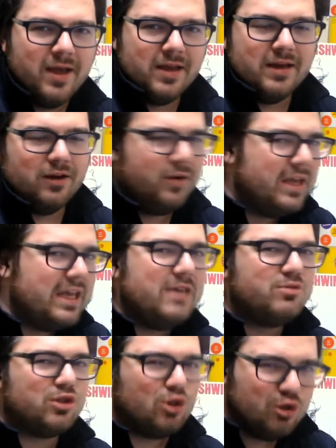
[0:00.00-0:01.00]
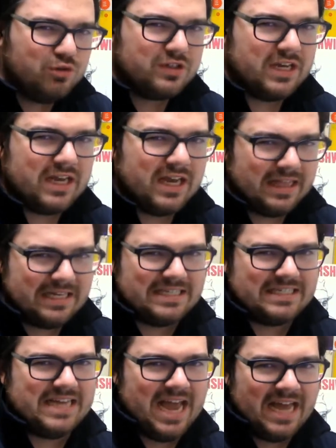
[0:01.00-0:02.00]
he keeps losing, and then
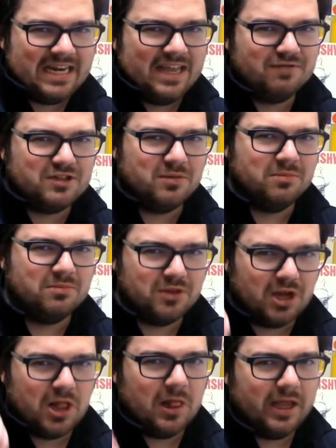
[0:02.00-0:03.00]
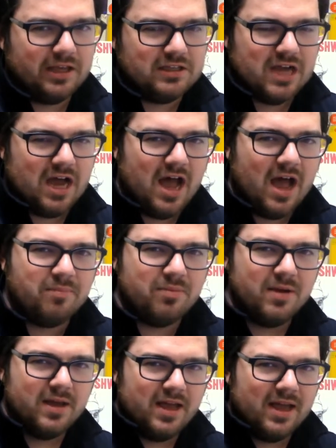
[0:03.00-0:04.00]
his dad gives him the clay top,
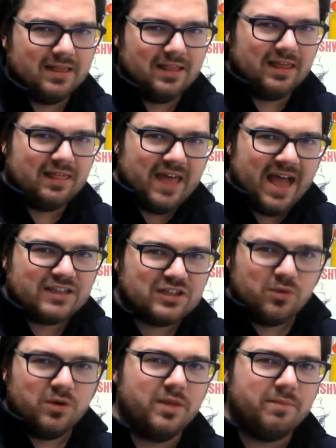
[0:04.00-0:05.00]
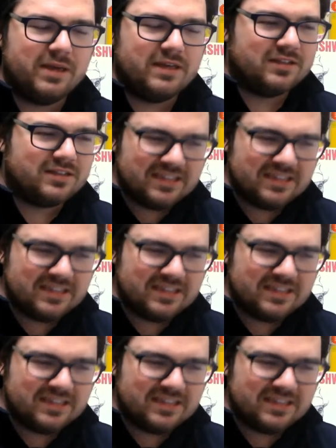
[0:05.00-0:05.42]
and like that's the one that beats it.